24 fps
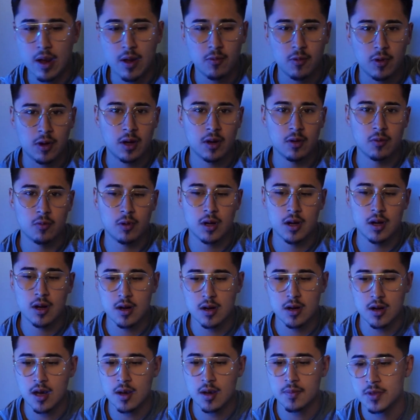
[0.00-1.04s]
We can run an
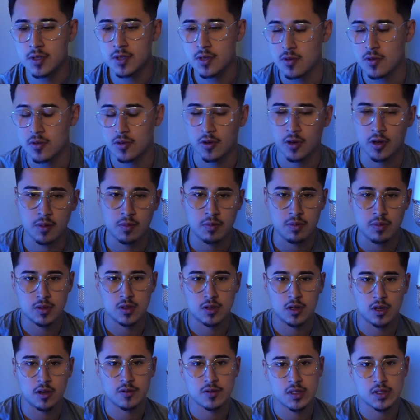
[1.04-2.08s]
up to 30%
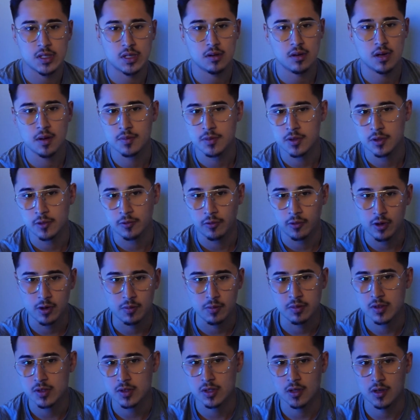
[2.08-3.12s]
off sale, up to
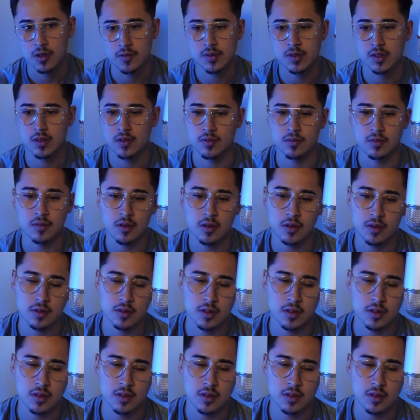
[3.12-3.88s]
40% off sale on